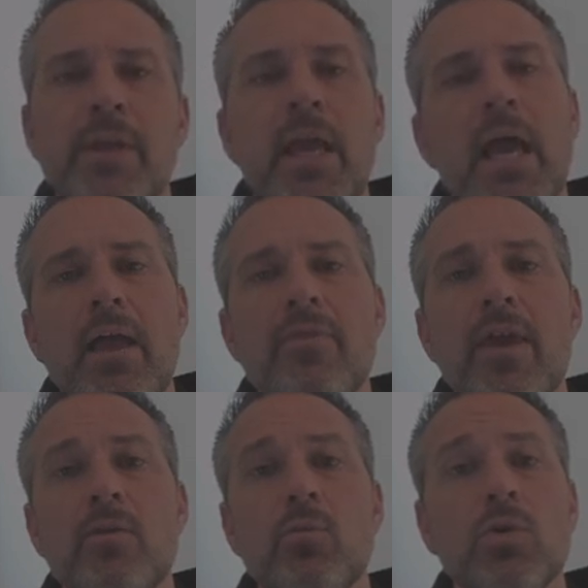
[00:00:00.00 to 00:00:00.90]
and
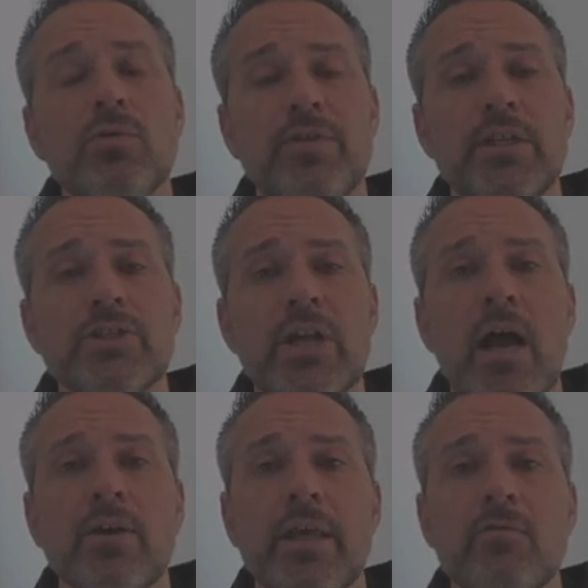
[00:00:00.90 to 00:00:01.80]
then we'll finish
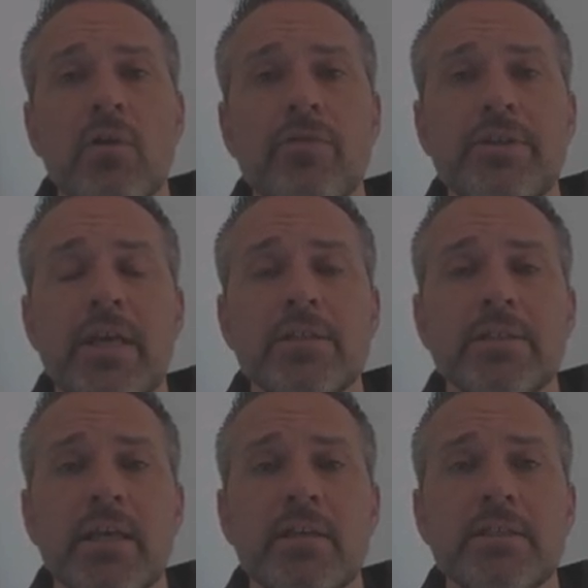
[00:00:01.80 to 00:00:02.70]
out and run the tests
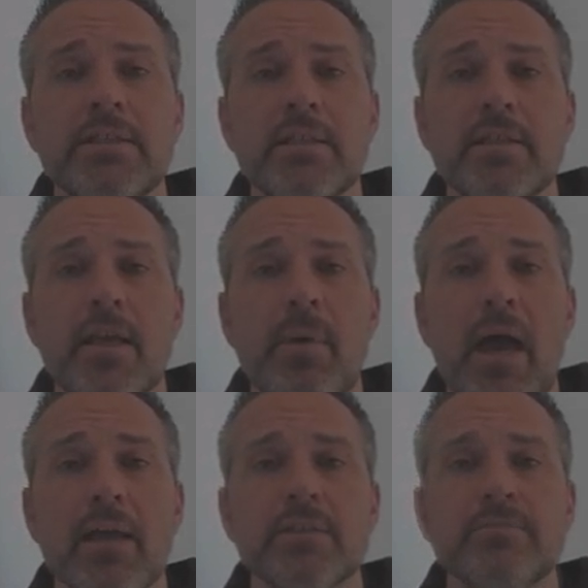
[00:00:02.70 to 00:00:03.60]
again to see that they
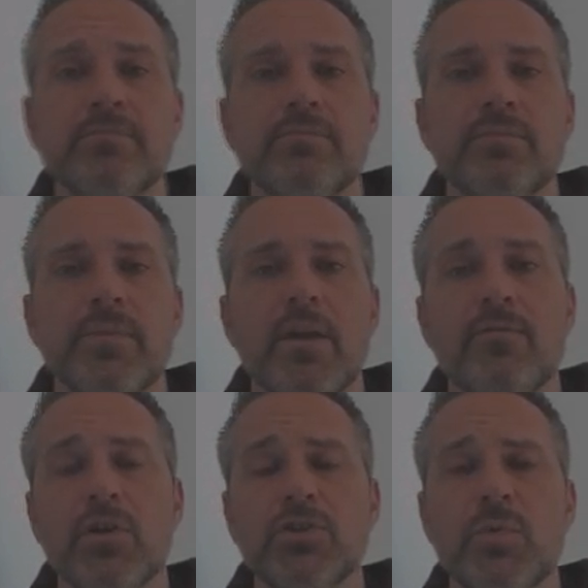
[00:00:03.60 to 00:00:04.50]
pass.
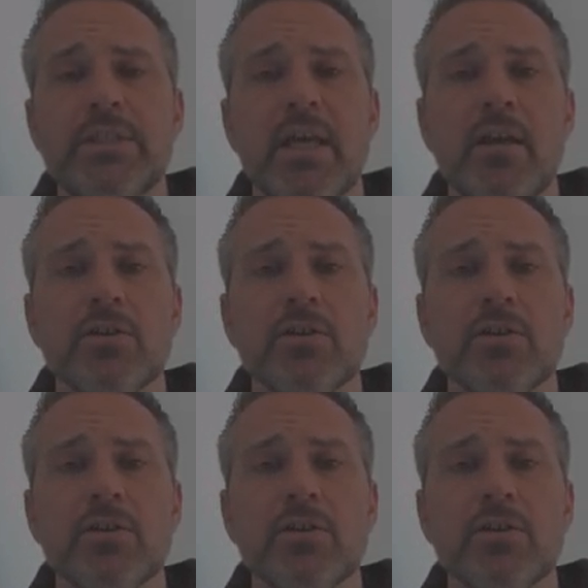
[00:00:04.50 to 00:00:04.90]
First, we set our